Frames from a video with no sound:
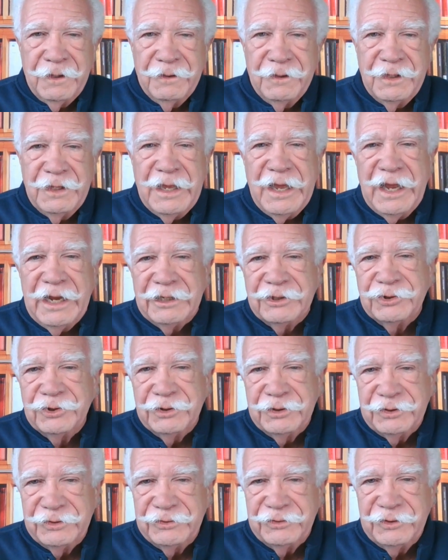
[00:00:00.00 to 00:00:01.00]
The
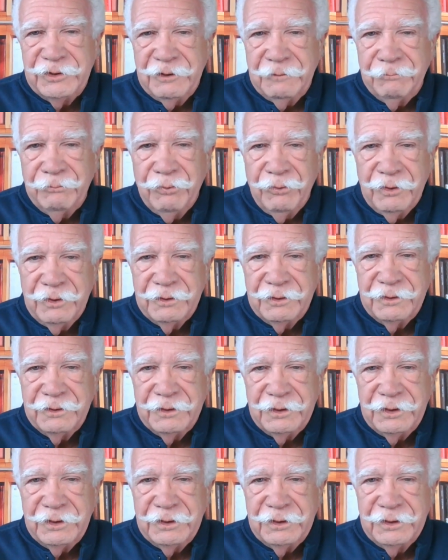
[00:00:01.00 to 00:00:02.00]
action is the important
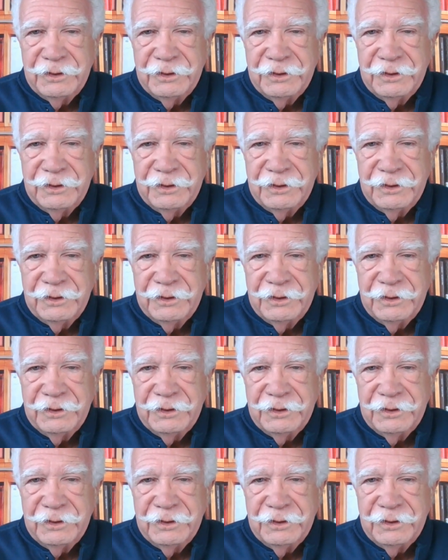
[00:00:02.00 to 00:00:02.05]
thing.